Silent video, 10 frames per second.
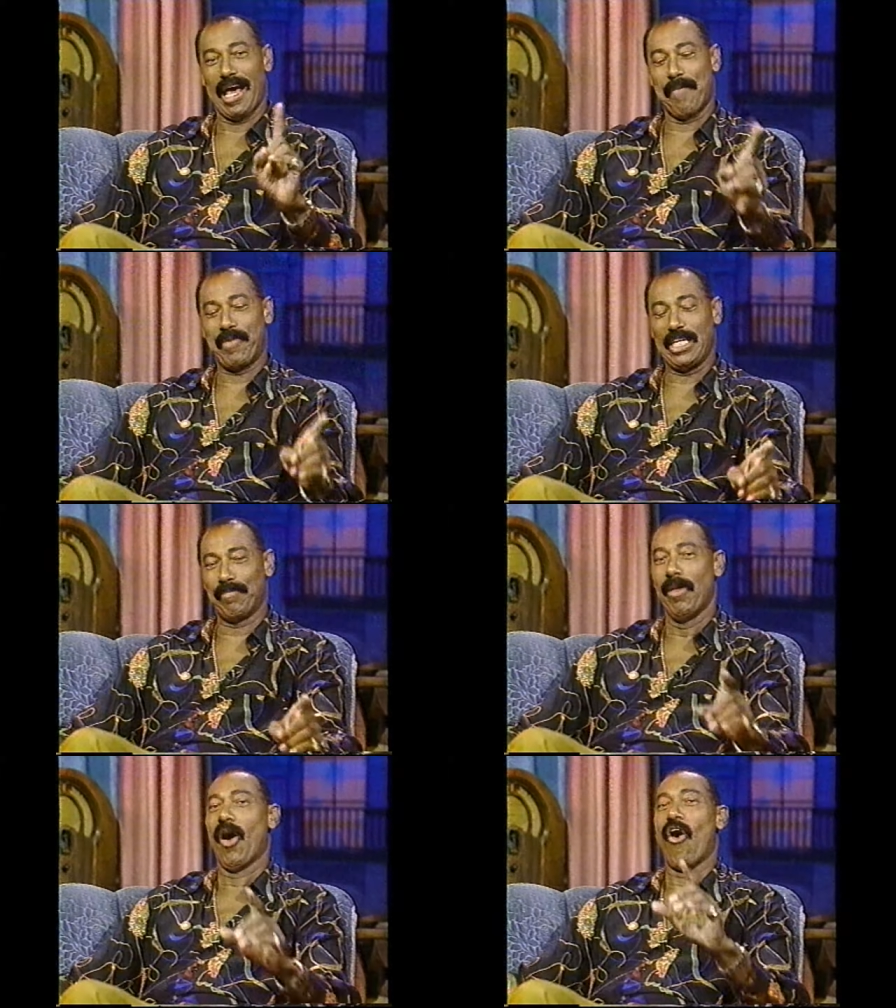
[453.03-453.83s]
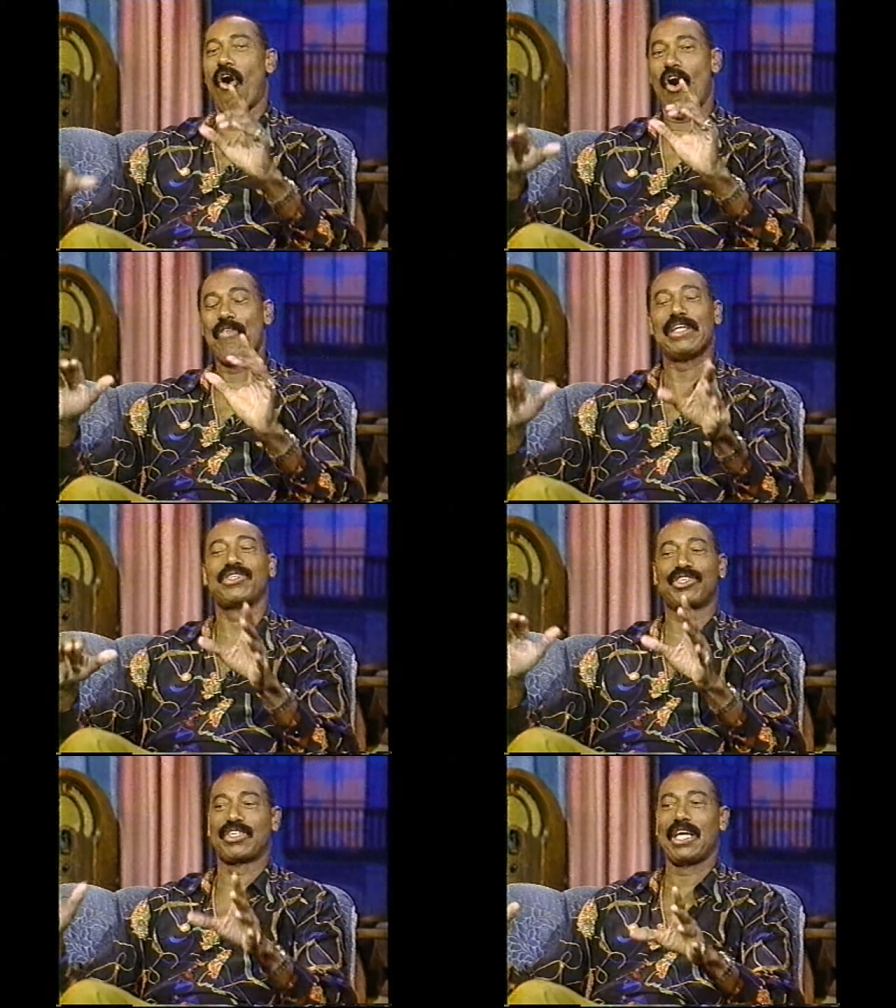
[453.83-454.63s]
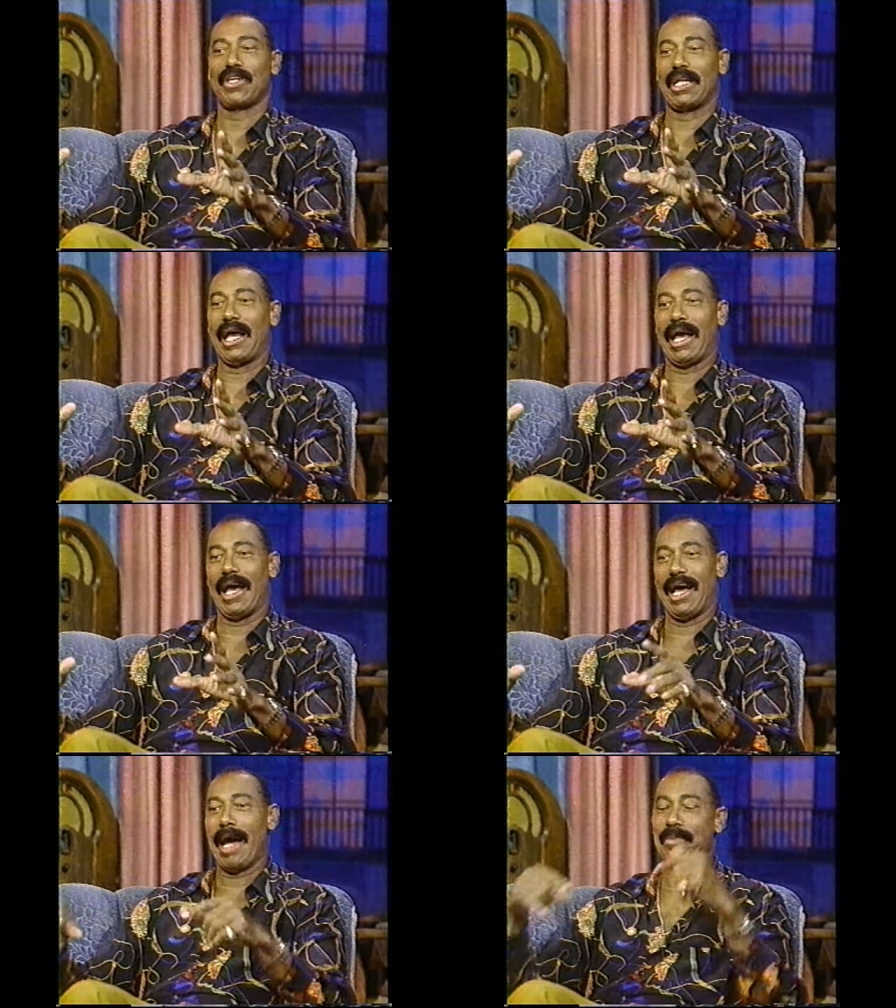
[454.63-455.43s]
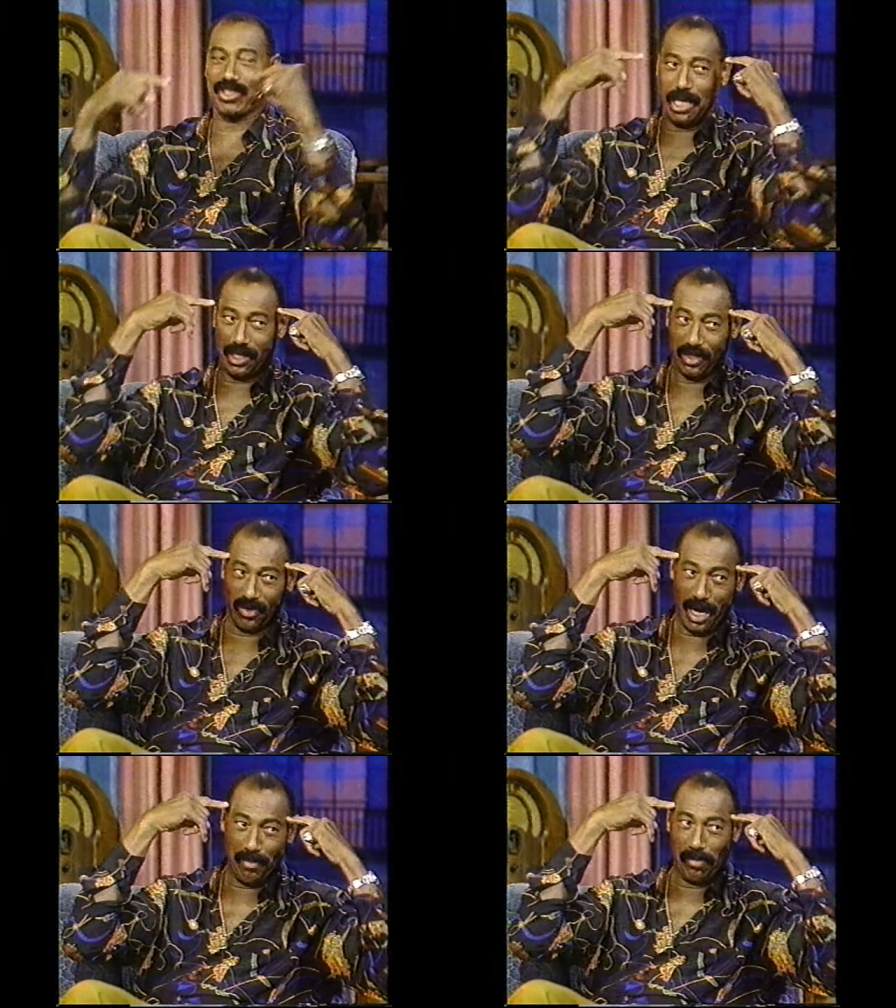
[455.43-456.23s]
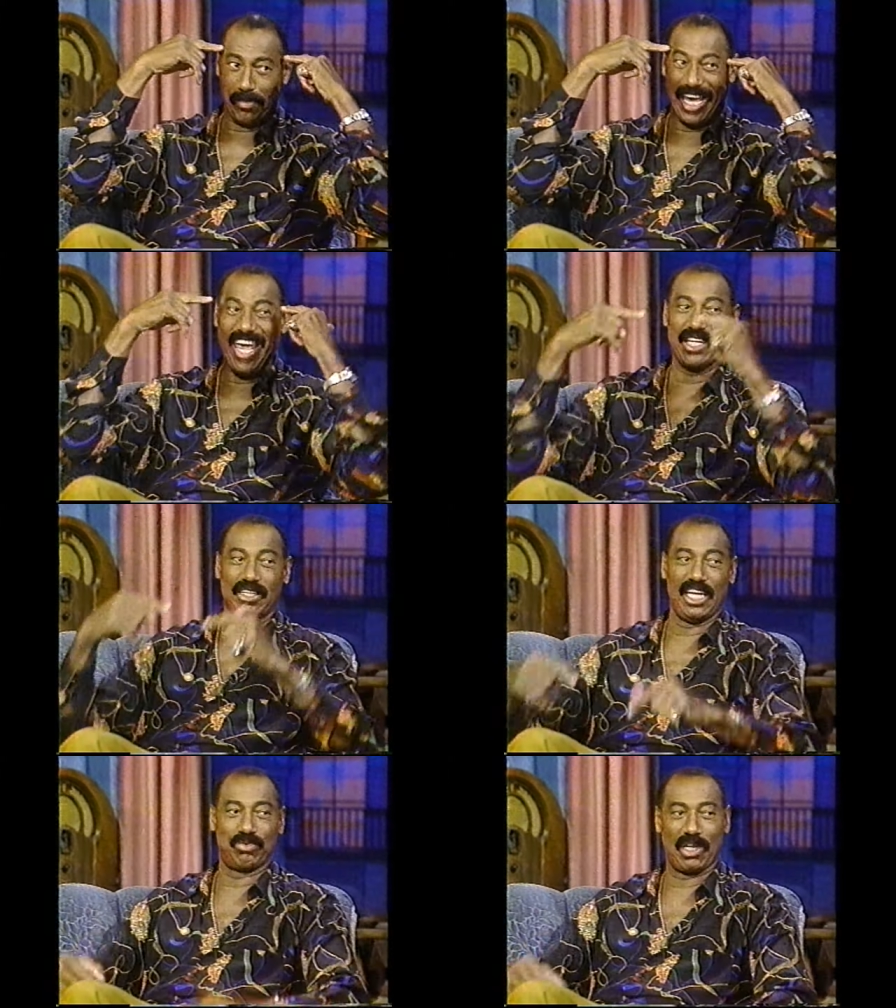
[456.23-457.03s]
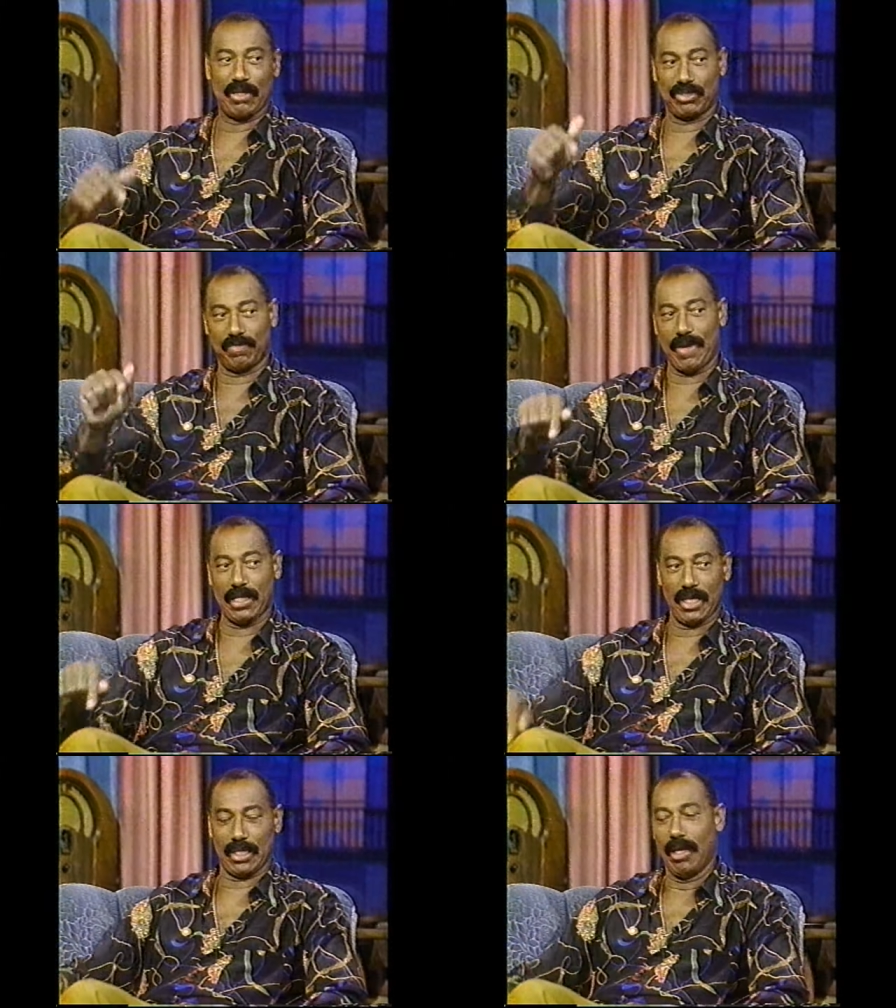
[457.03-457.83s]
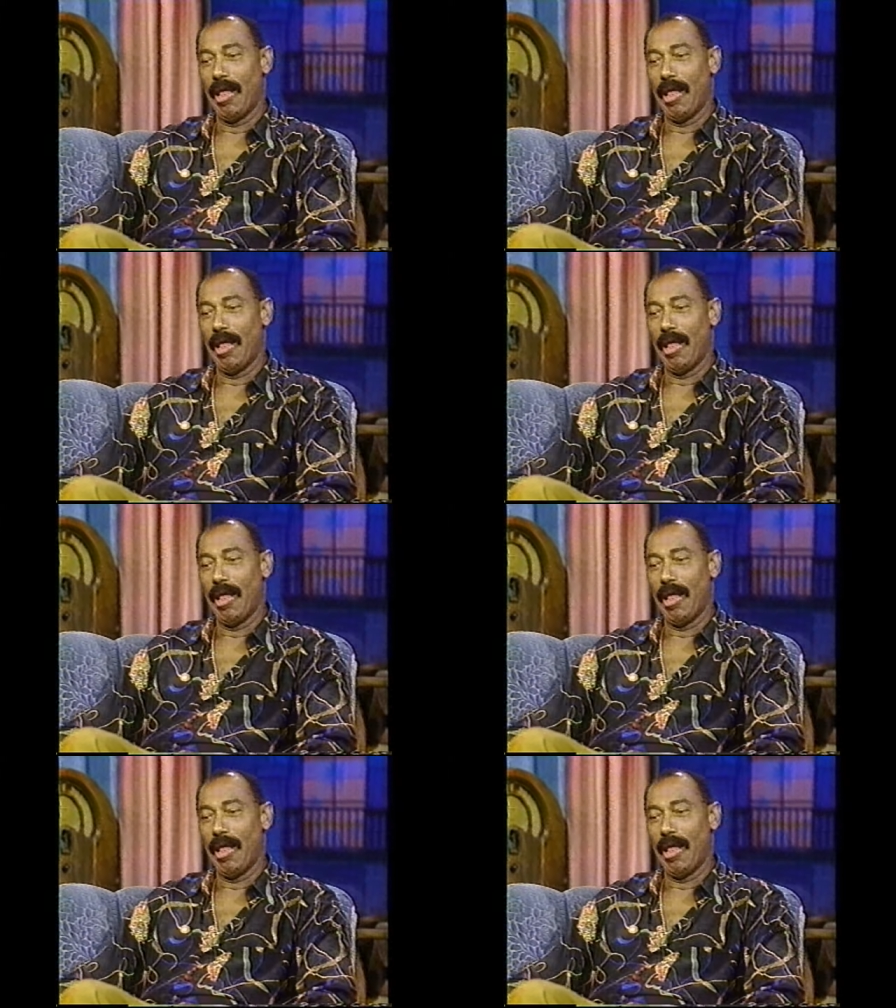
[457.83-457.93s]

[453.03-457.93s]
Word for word: I beat him all that is to say that I, am a psycho. I'm a head case when it comes to foul line.